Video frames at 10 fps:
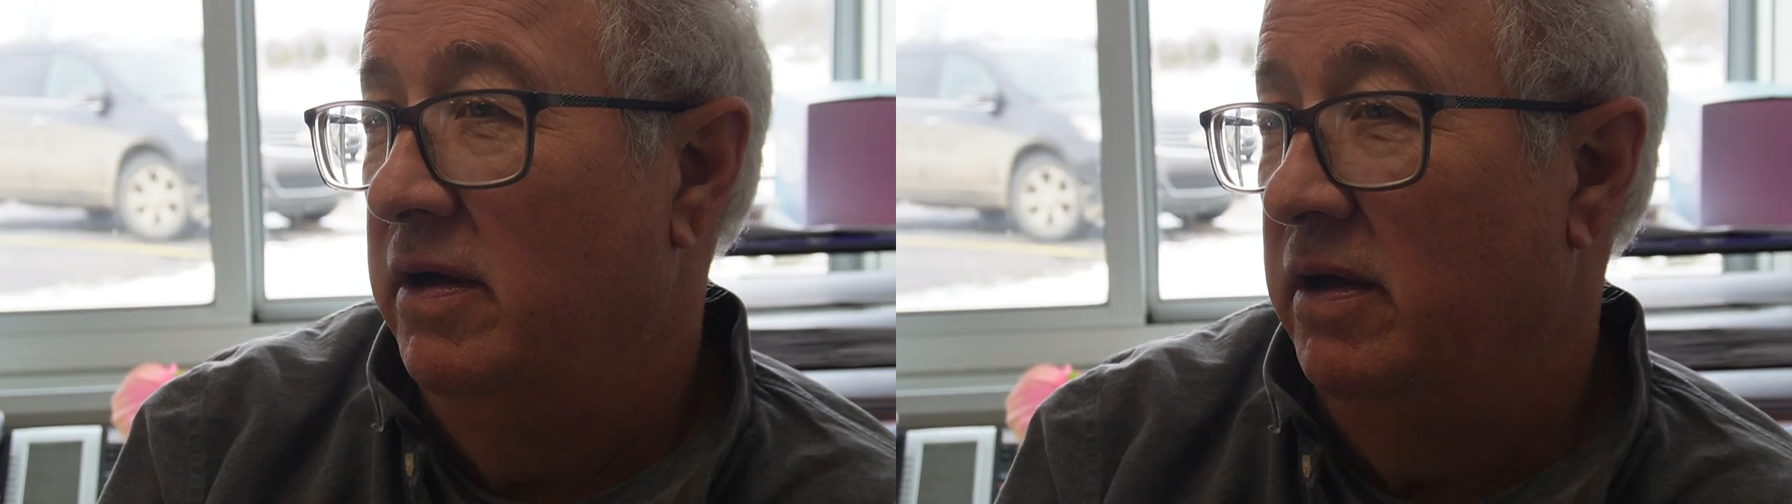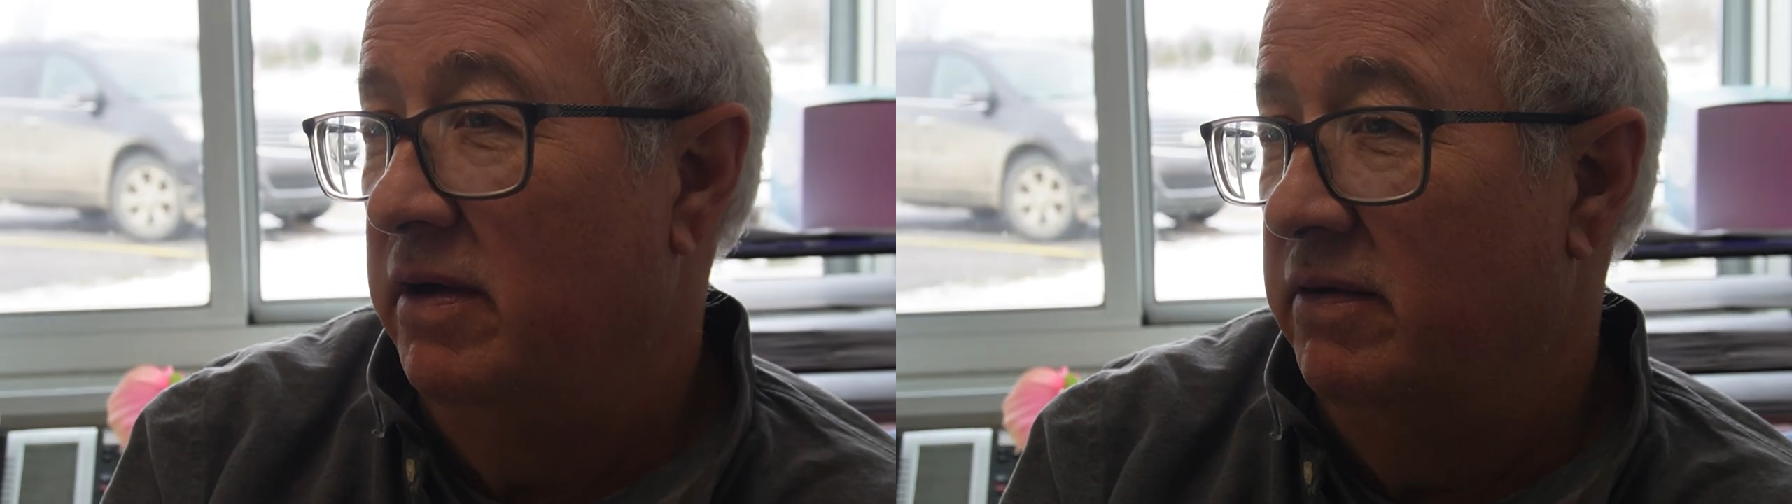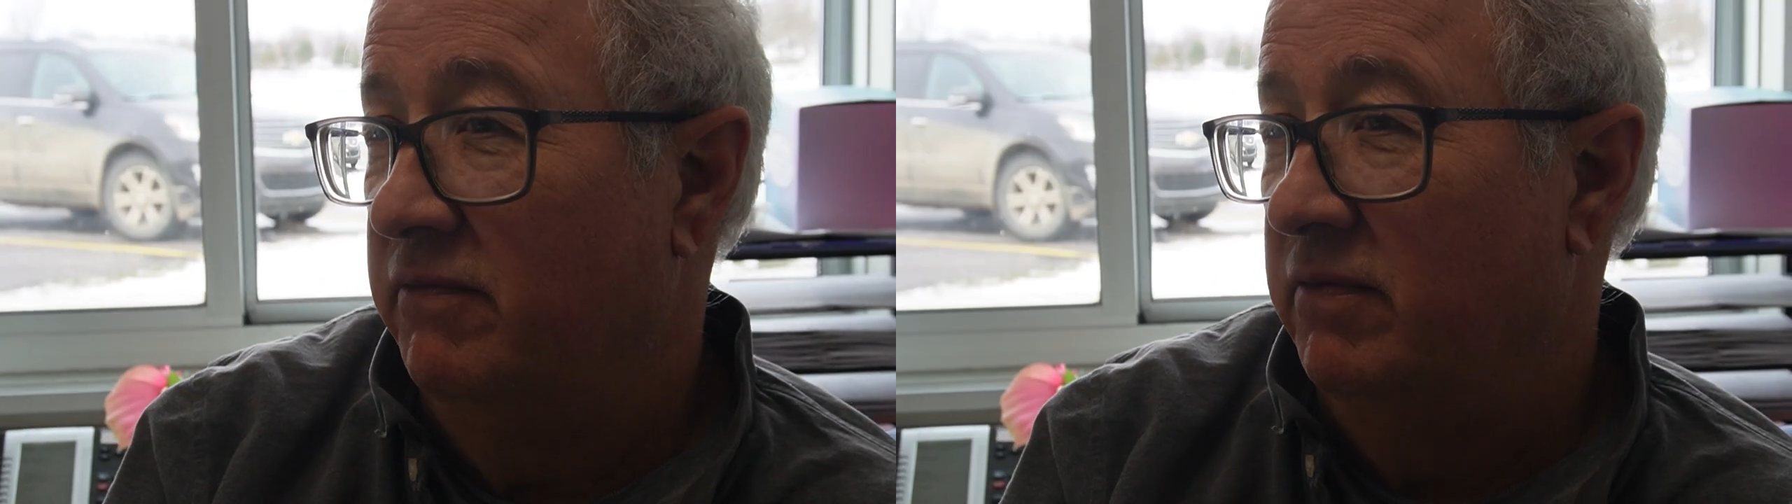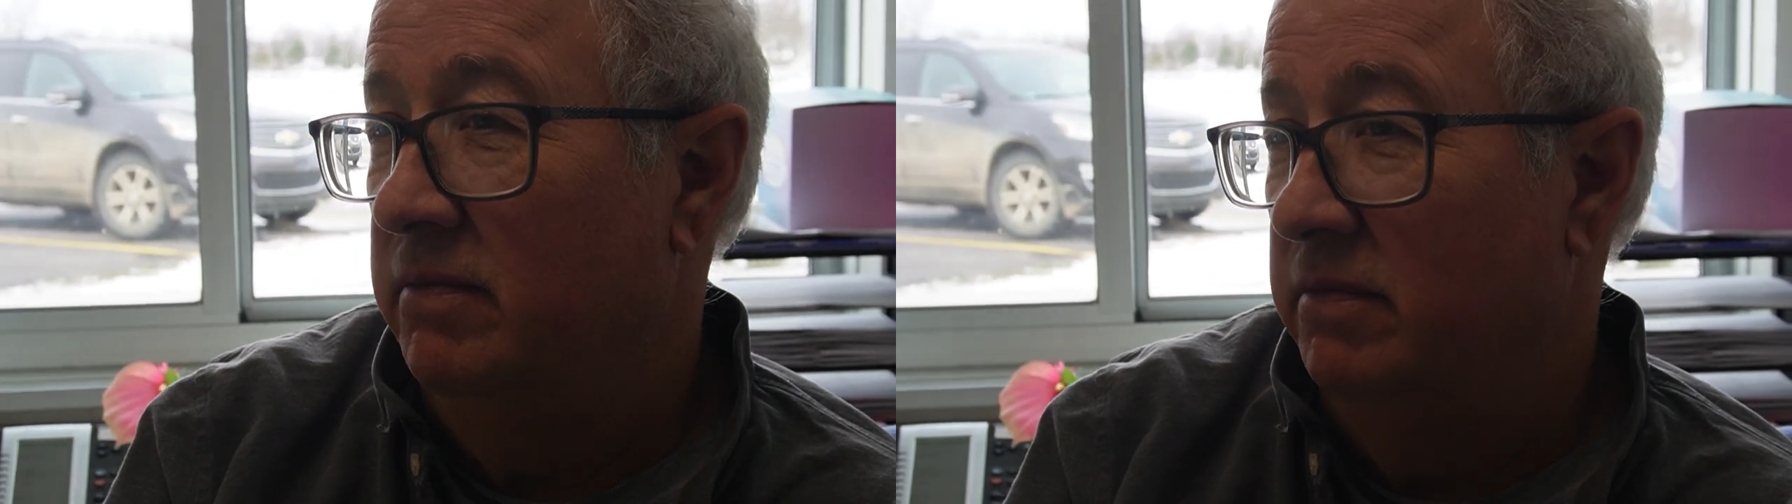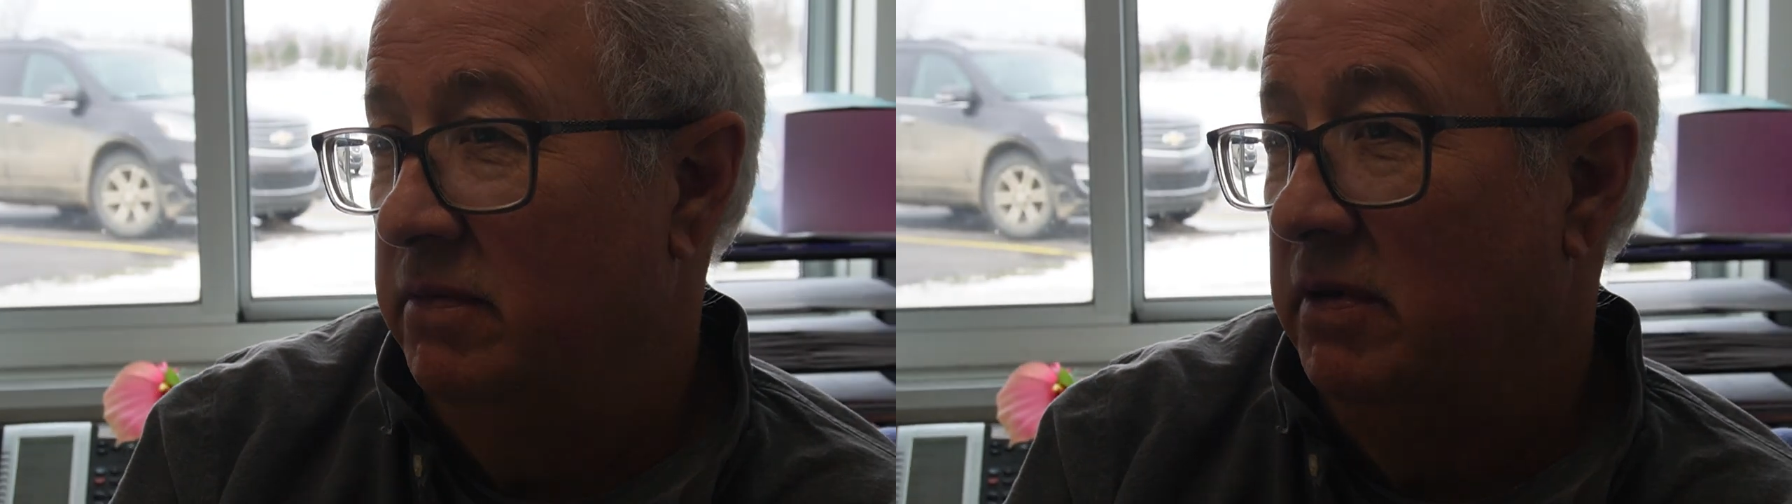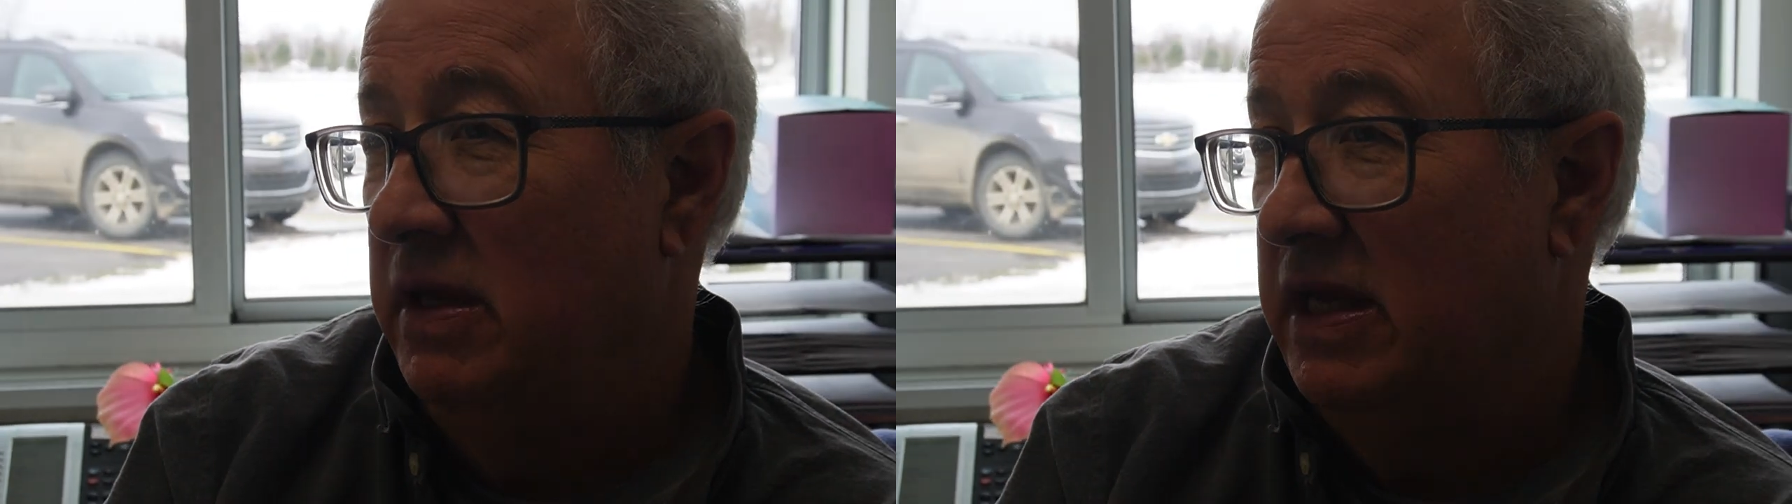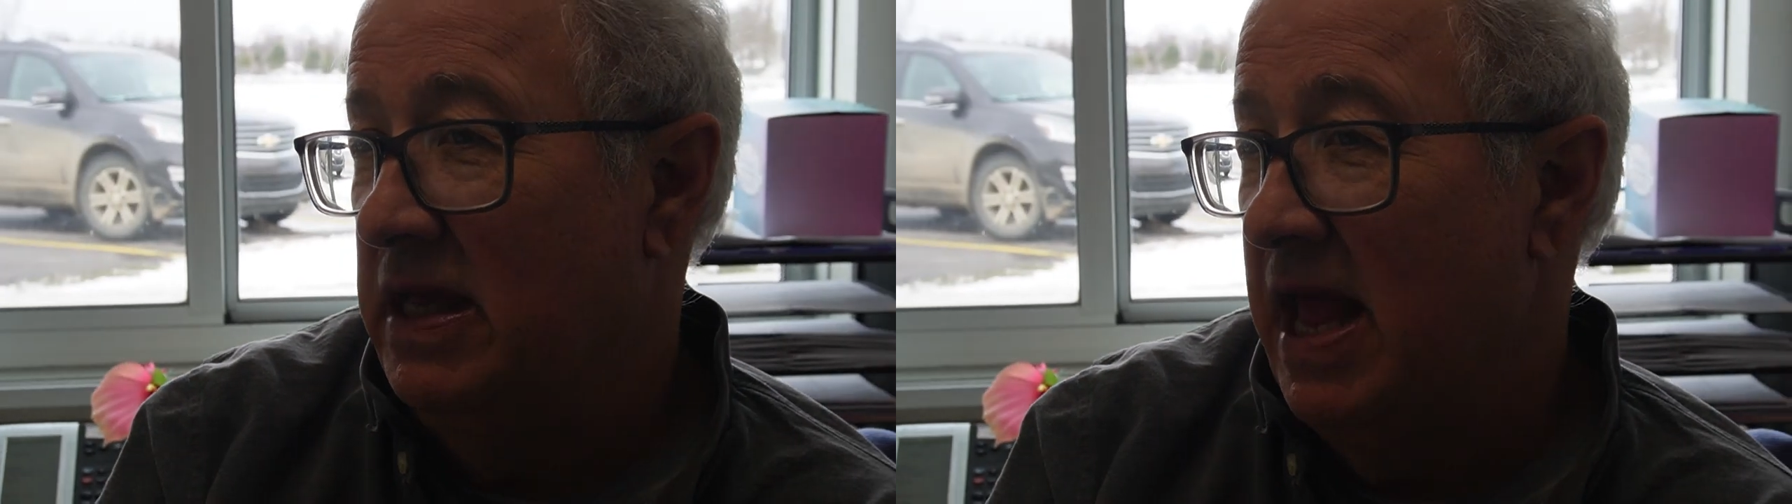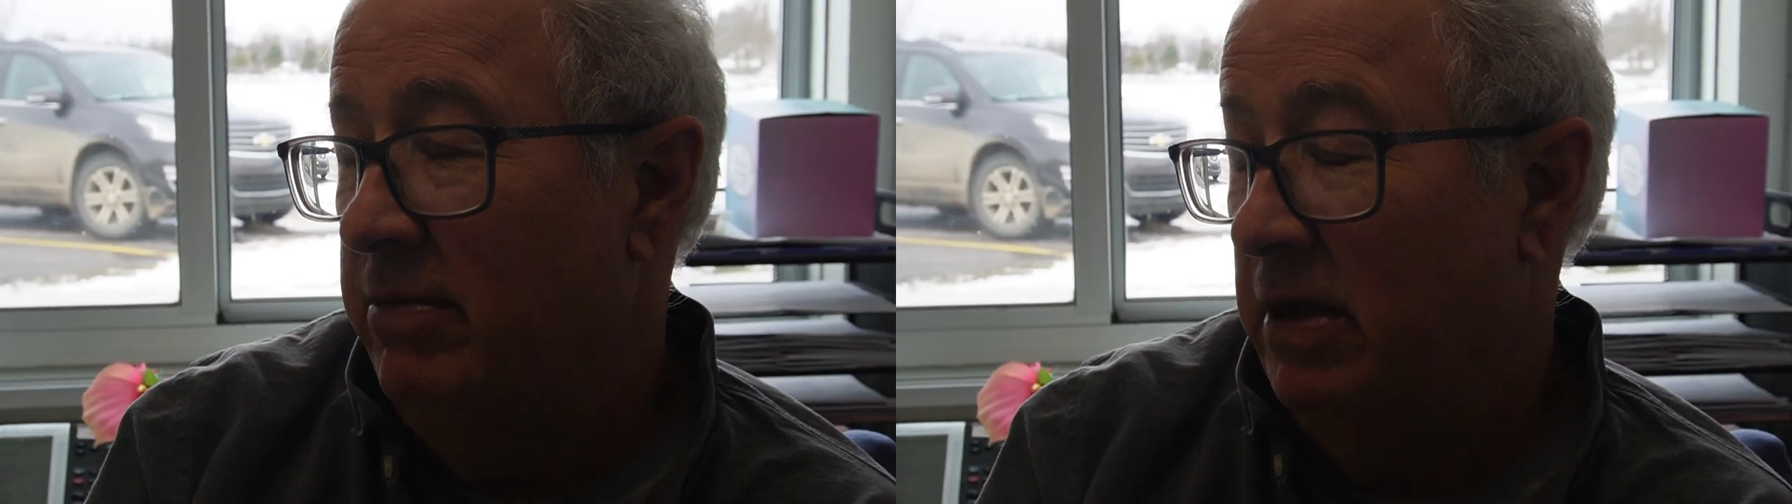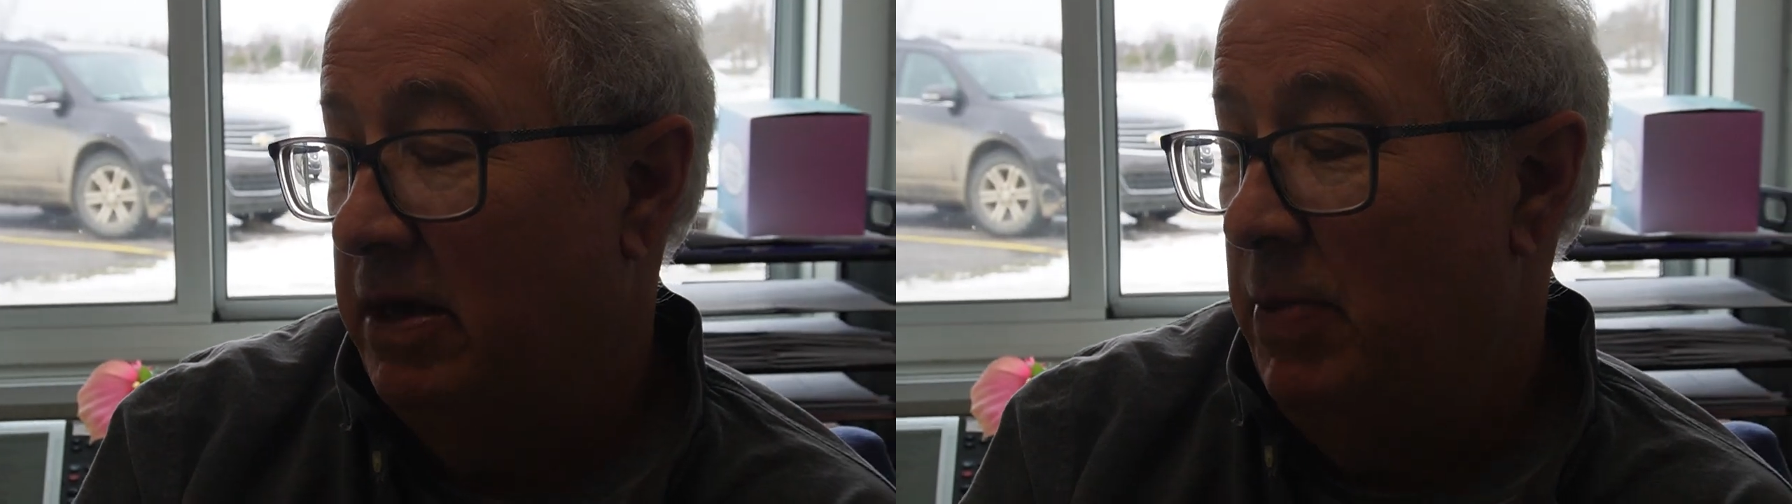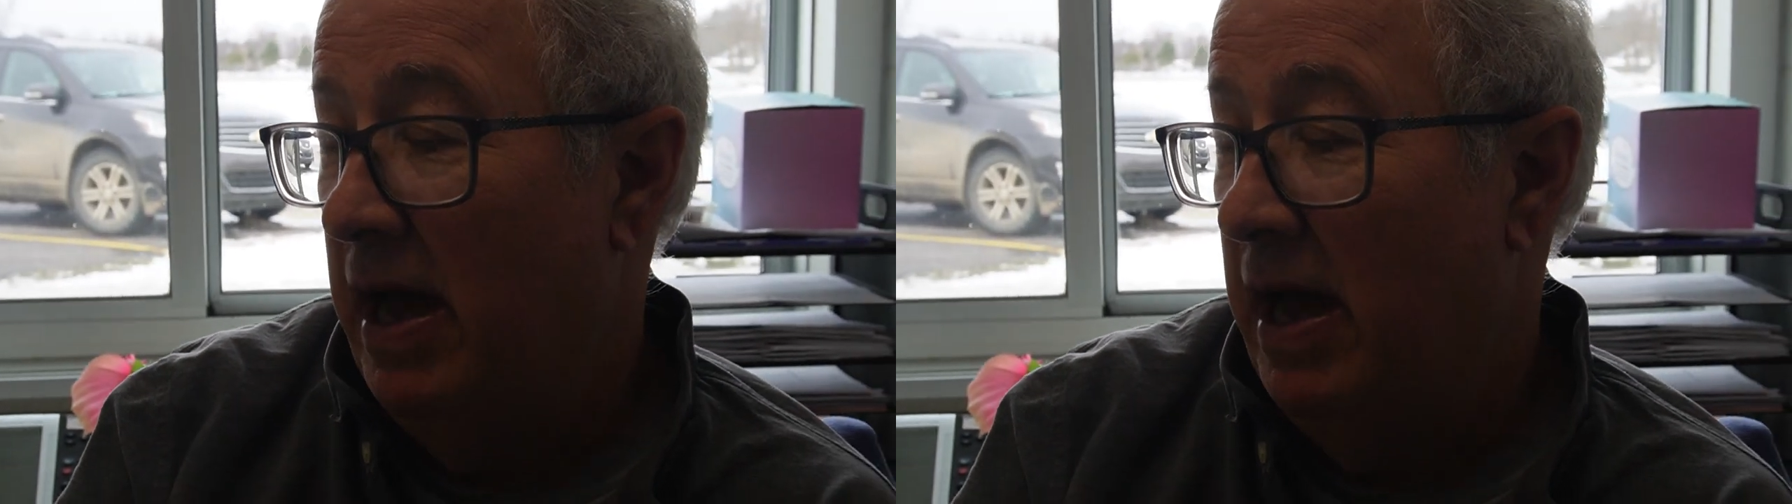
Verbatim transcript: uh, economic